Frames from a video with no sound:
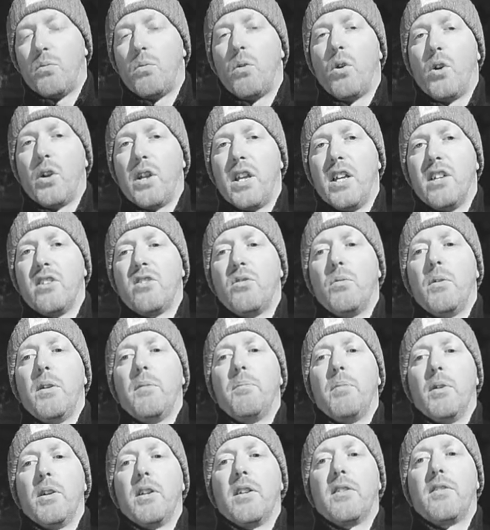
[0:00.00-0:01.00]
that work into
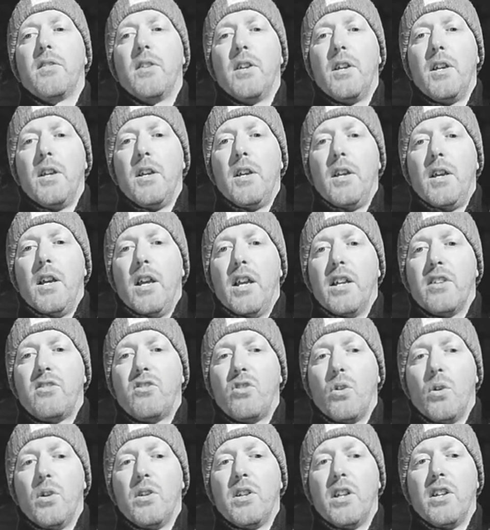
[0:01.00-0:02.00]
it, but
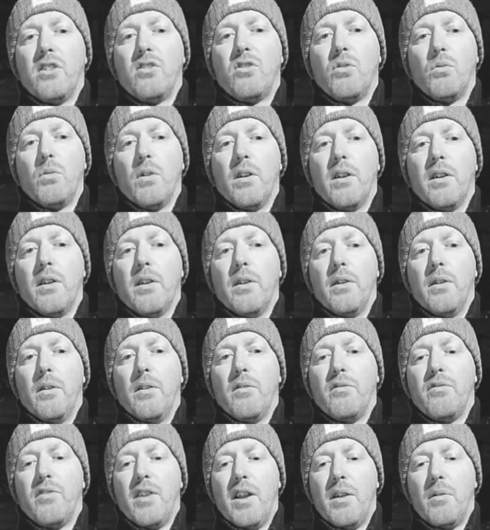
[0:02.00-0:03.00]
it turned into a
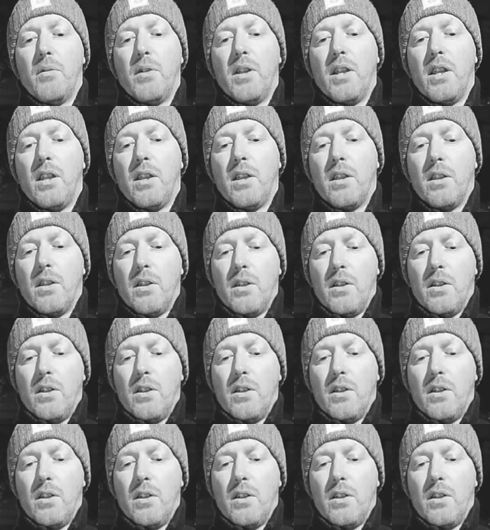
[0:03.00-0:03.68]
very